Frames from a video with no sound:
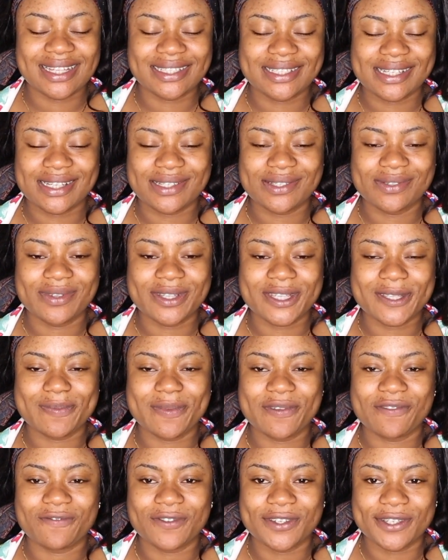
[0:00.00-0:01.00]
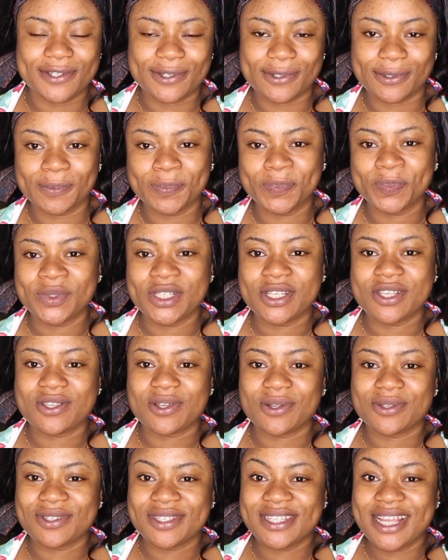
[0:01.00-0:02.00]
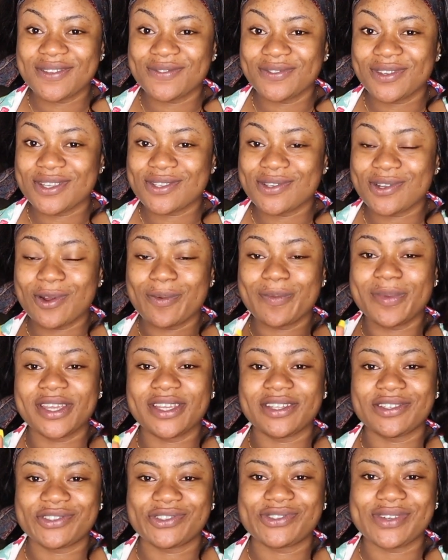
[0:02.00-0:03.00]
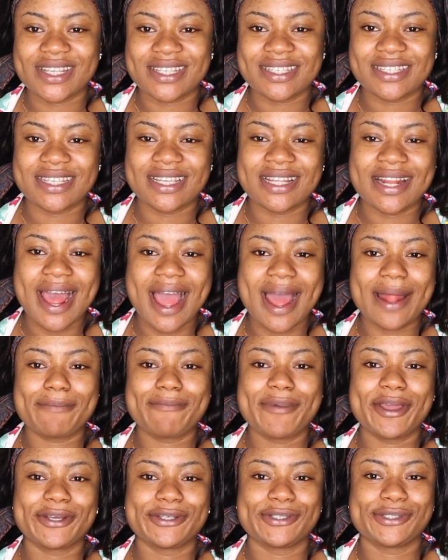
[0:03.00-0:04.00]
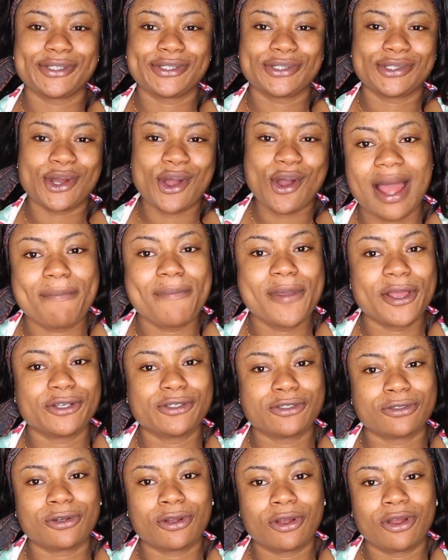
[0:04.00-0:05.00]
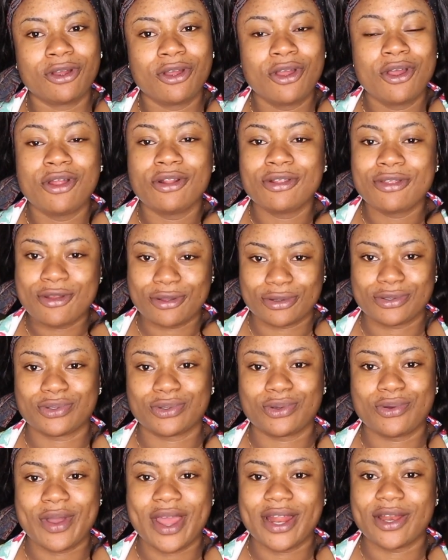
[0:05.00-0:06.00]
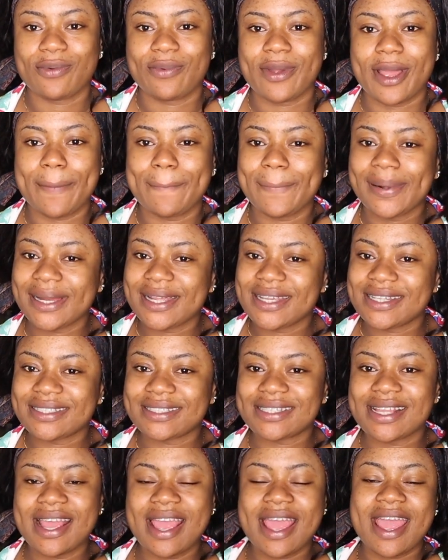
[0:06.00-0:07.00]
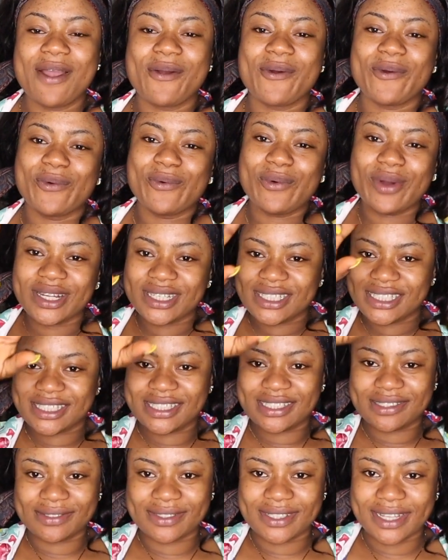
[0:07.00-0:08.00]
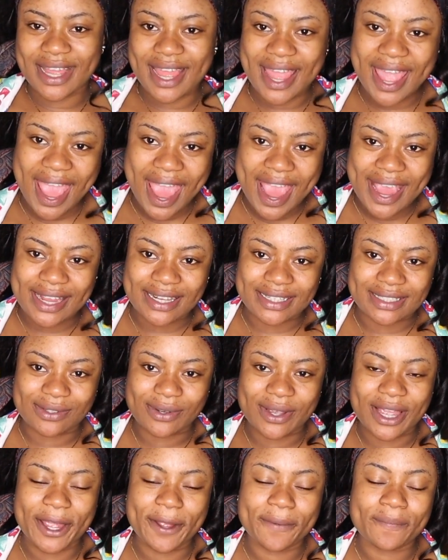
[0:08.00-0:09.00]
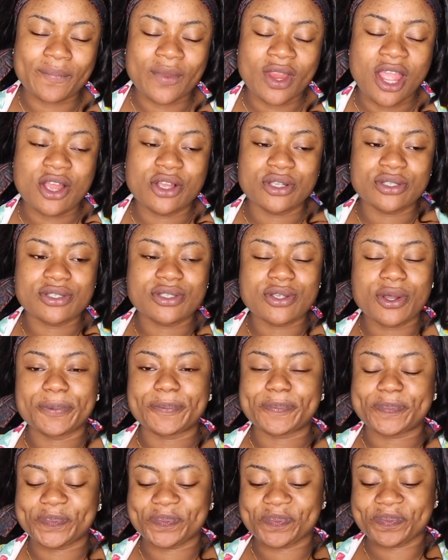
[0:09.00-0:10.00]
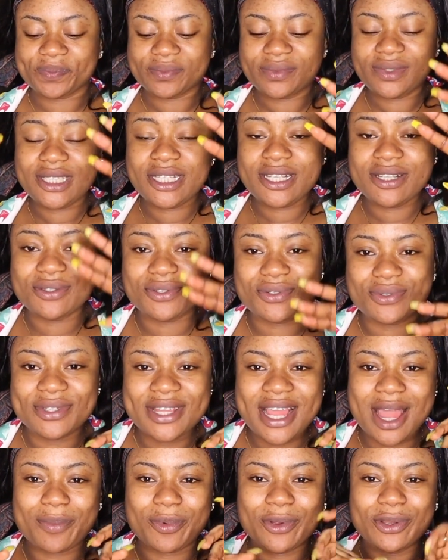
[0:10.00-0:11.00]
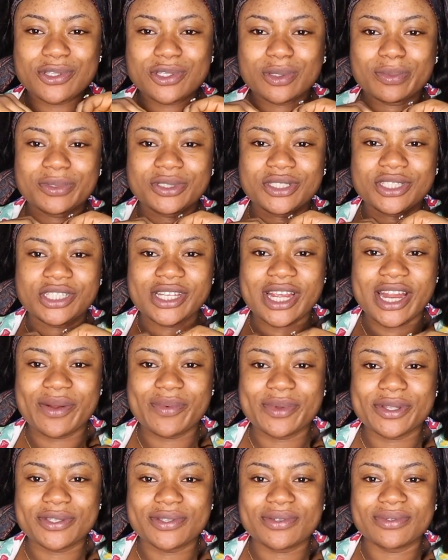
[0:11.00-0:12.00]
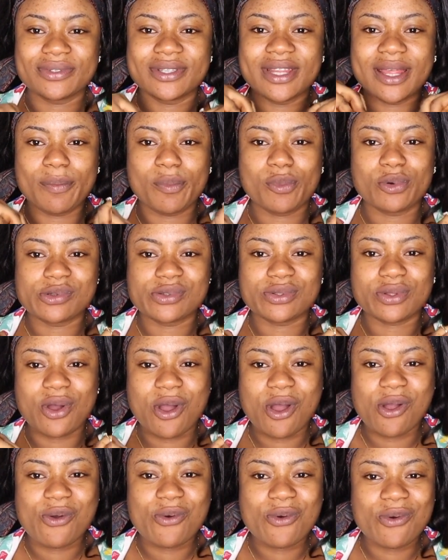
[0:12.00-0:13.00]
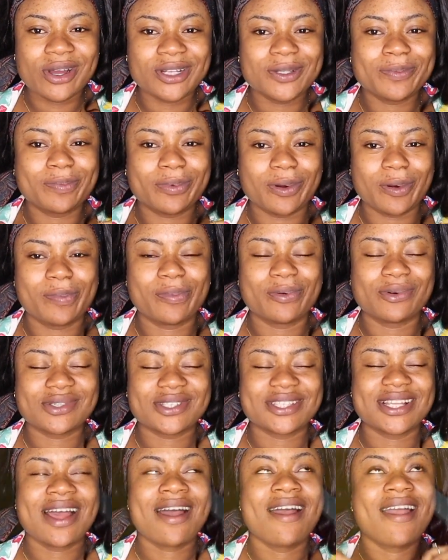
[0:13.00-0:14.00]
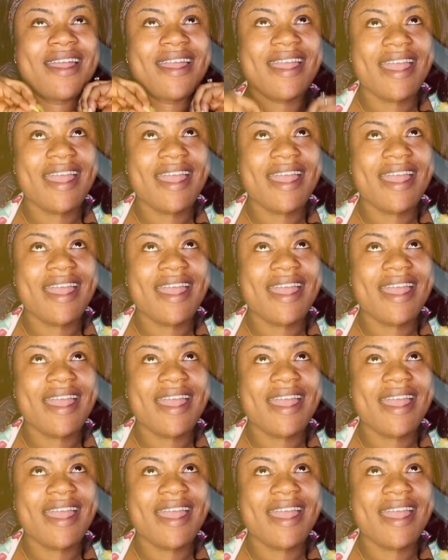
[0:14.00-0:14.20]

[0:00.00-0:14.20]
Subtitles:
ready with me video. So today's video is going to be interesting, and make sure not to go anywhere. Please watch till the end, okay? So today I'm going to be sharing with you the most awkward proposal